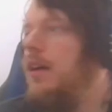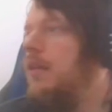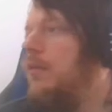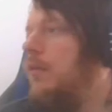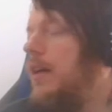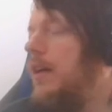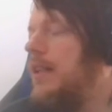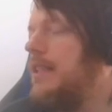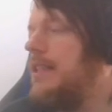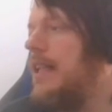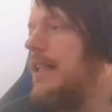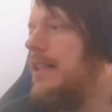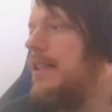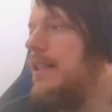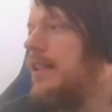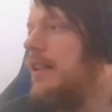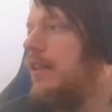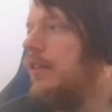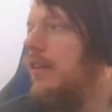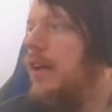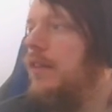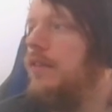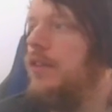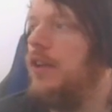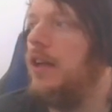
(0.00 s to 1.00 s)
When sent to the
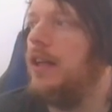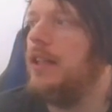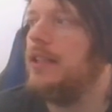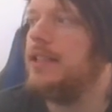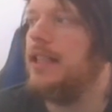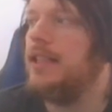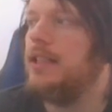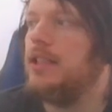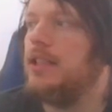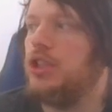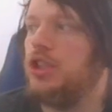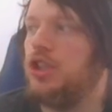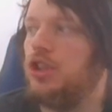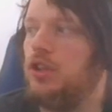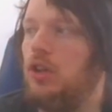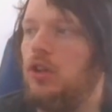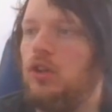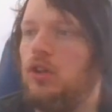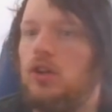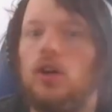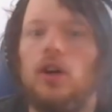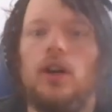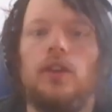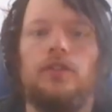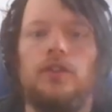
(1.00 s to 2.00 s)
graveyard, sends a
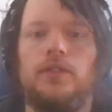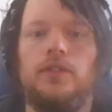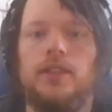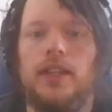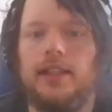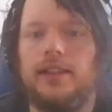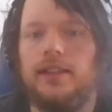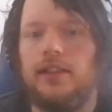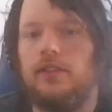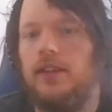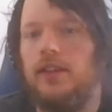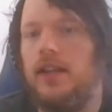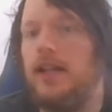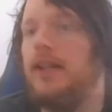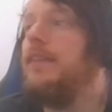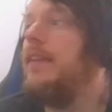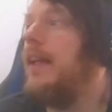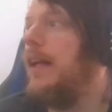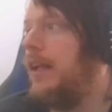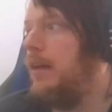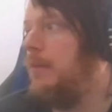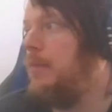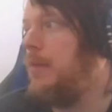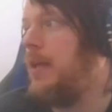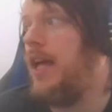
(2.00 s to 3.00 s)
Shaddoll card from deck to grave.
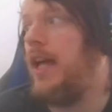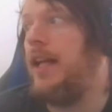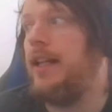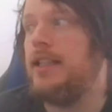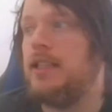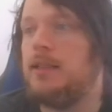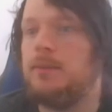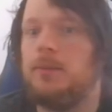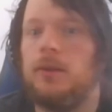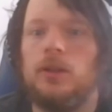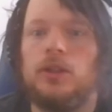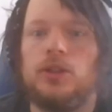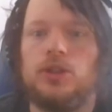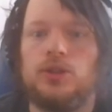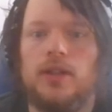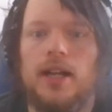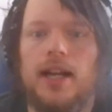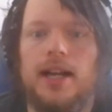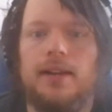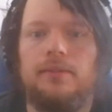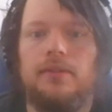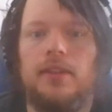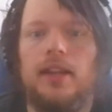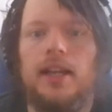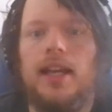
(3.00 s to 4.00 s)
That can be any spell or
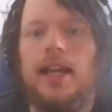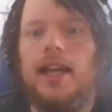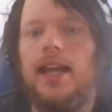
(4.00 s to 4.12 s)
trap.